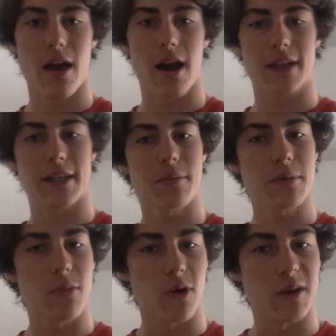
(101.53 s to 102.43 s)
A
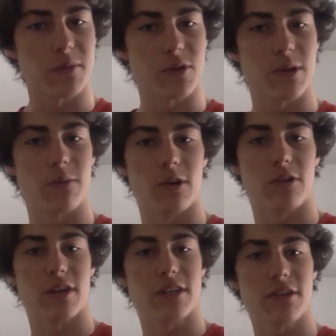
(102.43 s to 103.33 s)
tipping point between where
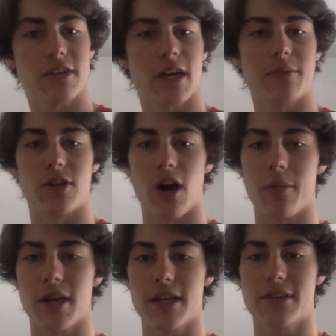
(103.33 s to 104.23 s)
crystal type
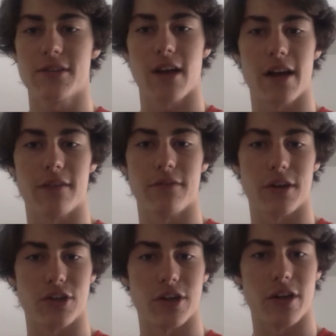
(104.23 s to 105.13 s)
dominates sliding
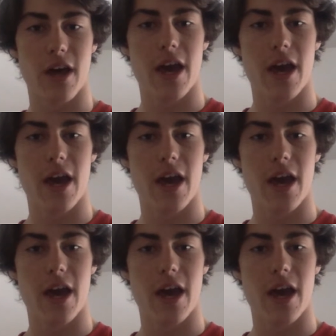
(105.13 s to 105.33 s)
friction